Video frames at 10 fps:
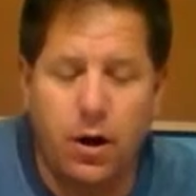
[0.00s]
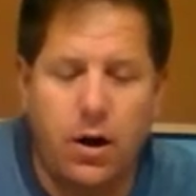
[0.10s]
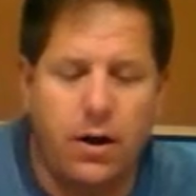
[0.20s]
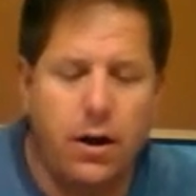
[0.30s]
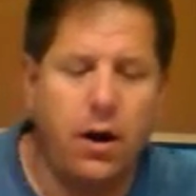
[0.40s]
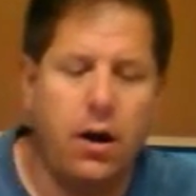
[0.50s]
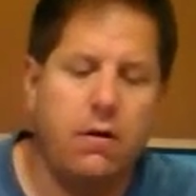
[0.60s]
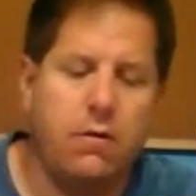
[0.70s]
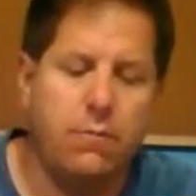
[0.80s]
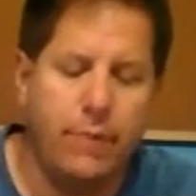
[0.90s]
on
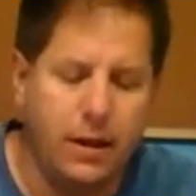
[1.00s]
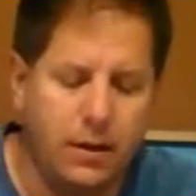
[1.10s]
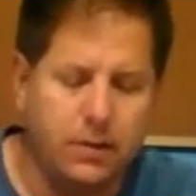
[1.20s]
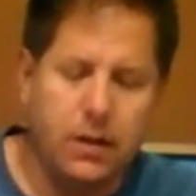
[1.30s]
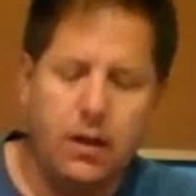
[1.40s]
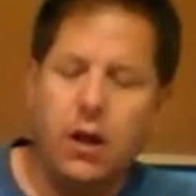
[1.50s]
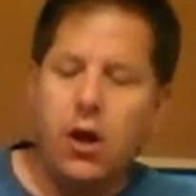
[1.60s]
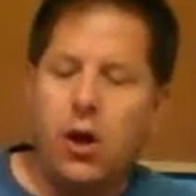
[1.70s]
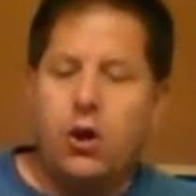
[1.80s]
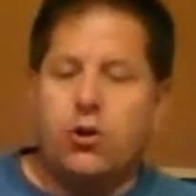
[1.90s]
our build.
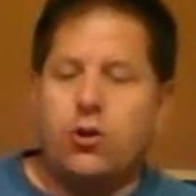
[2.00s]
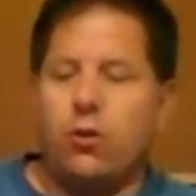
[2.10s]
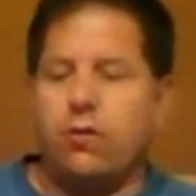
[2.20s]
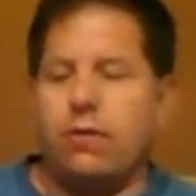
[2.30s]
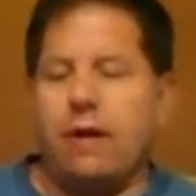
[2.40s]
So